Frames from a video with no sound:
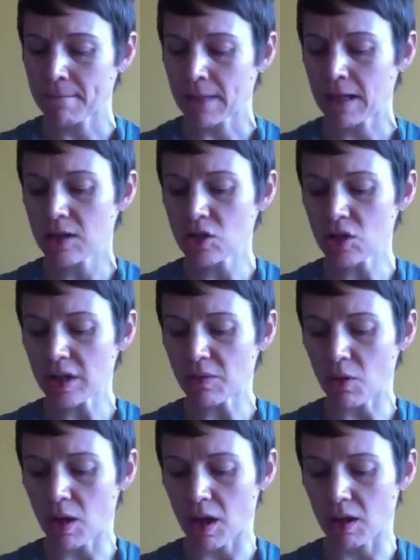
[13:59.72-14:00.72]
I usually
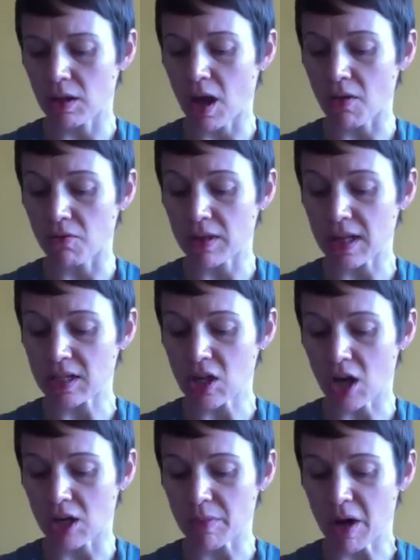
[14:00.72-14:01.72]
love when they
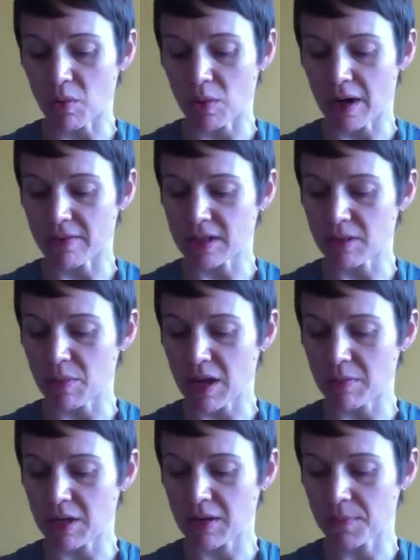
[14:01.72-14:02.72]
talk about when I was a
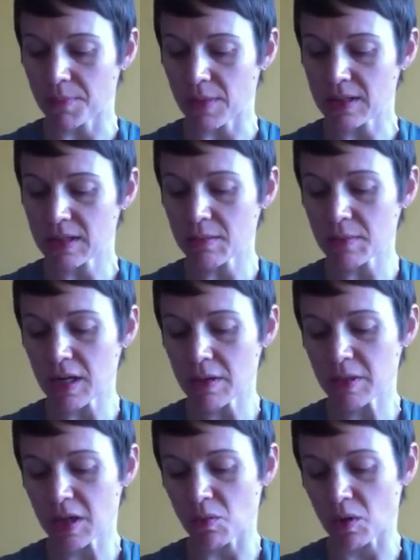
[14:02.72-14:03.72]
baby.
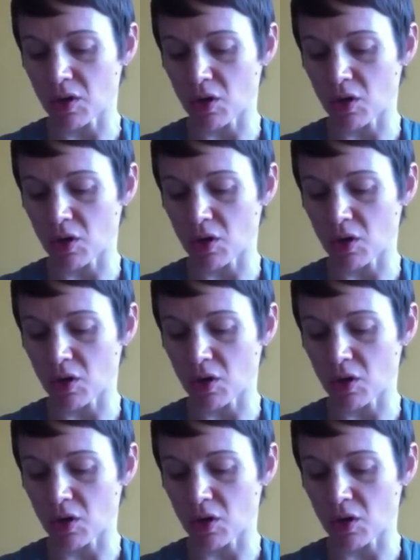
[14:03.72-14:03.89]
Sometimes I want to